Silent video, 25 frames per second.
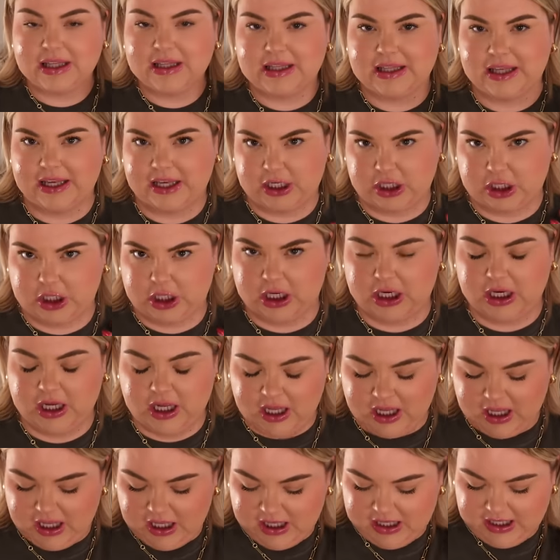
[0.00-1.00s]
later.
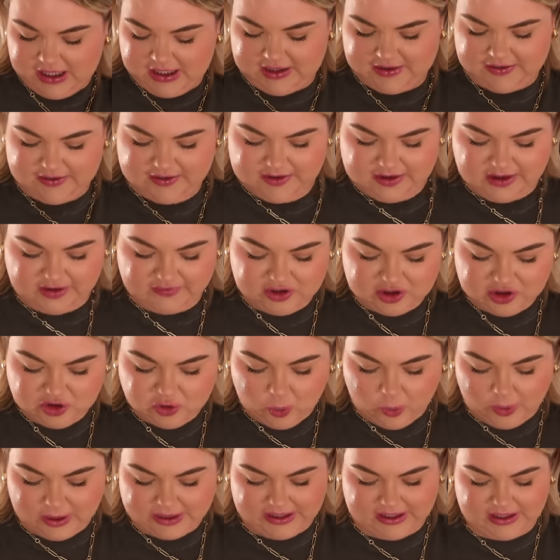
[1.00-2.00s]
It is
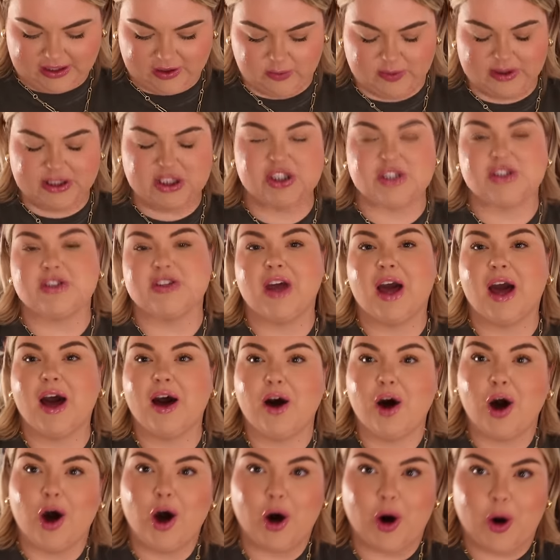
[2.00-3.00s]
7:20. We just
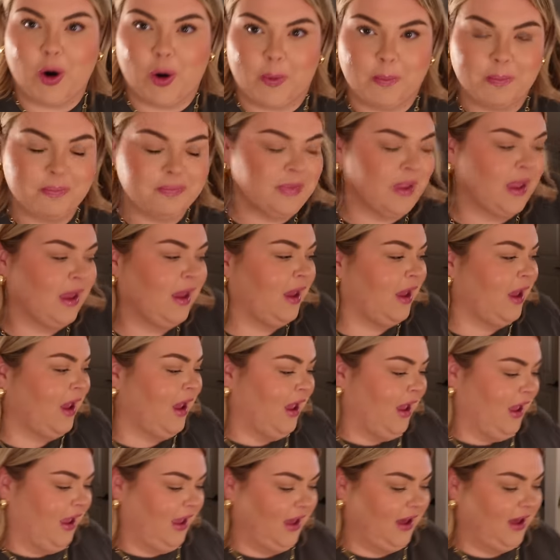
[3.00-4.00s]
got home,
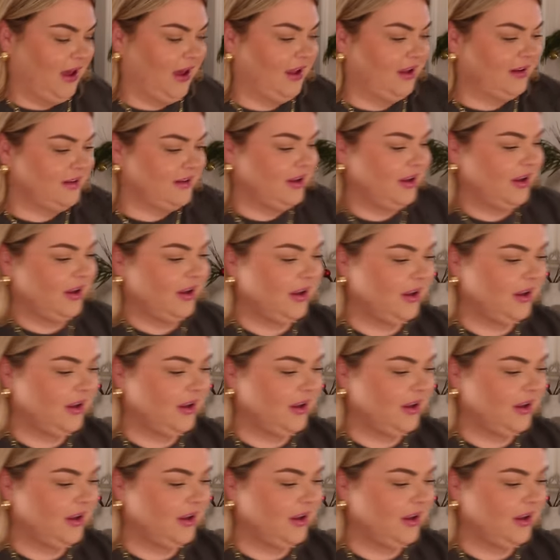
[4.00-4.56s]
and